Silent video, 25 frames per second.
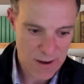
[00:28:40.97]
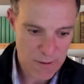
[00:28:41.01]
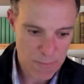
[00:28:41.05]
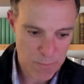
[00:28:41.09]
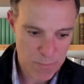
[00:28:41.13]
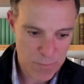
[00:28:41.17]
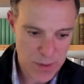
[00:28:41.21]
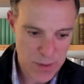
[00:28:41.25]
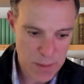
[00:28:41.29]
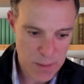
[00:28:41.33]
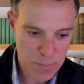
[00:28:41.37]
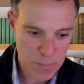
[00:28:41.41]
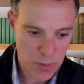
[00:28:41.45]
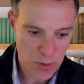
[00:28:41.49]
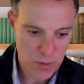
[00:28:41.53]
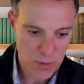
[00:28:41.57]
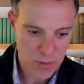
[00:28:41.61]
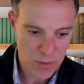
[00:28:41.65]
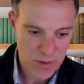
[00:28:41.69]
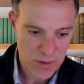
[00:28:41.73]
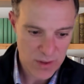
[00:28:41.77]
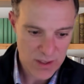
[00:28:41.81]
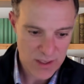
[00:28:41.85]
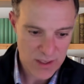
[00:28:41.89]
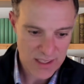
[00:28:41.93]
people
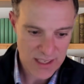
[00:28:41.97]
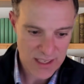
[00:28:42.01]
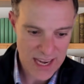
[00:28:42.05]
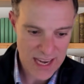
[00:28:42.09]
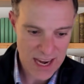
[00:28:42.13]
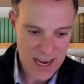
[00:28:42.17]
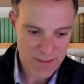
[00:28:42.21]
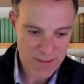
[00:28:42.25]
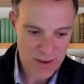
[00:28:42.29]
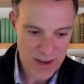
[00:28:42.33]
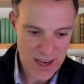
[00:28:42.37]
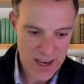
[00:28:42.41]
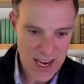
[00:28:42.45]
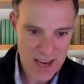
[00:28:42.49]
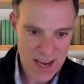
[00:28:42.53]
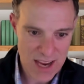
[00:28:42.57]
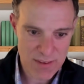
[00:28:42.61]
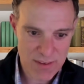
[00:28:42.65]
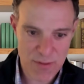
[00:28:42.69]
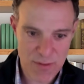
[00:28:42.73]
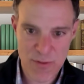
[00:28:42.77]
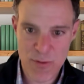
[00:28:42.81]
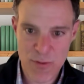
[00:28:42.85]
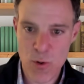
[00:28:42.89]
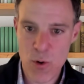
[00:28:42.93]
have a
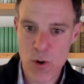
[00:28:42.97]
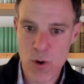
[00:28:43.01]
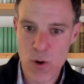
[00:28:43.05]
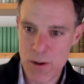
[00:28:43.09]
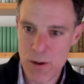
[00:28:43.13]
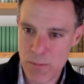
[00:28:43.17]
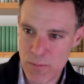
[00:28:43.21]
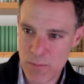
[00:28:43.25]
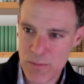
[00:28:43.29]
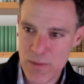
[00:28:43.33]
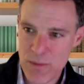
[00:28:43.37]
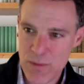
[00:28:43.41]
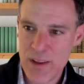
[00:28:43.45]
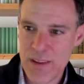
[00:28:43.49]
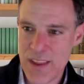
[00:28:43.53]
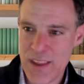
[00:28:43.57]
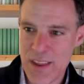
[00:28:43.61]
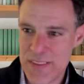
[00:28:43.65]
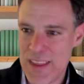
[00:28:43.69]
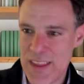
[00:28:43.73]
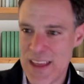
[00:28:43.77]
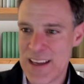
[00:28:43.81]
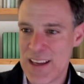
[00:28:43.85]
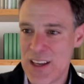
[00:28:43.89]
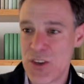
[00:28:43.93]
forum that
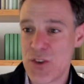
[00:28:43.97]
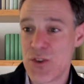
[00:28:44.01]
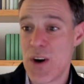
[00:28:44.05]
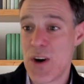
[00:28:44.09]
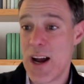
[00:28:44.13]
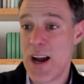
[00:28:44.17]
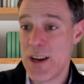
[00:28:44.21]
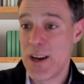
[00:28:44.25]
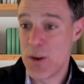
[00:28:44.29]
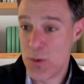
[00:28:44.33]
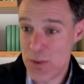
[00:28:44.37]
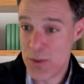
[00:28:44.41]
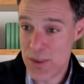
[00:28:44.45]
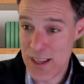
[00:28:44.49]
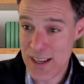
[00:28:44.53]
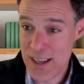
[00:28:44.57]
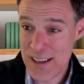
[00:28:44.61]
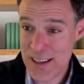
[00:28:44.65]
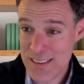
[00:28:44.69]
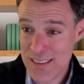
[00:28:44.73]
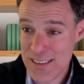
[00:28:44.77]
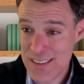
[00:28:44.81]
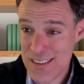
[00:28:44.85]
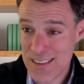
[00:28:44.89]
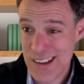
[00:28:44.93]
they can try new
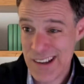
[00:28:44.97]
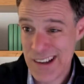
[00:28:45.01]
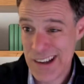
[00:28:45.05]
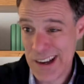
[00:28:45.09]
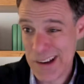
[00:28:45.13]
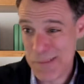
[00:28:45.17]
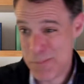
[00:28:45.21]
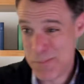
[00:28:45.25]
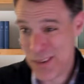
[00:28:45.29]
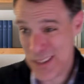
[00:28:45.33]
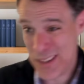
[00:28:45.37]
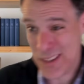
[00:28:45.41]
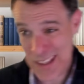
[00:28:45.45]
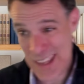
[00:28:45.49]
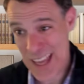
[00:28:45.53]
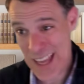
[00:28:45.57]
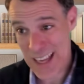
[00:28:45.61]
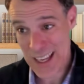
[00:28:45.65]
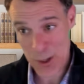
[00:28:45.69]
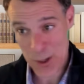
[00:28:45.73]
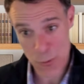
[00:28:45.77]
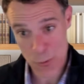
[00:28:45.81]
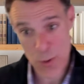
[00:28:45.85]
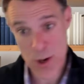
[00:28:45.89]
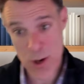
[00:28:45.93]
things, but then they
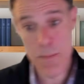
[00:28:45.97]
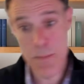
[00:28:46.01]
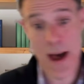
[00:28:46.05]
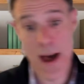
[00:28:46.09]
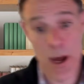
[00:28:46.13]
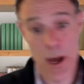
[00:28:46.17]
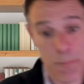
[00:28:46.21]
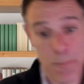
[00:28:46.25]
can rebound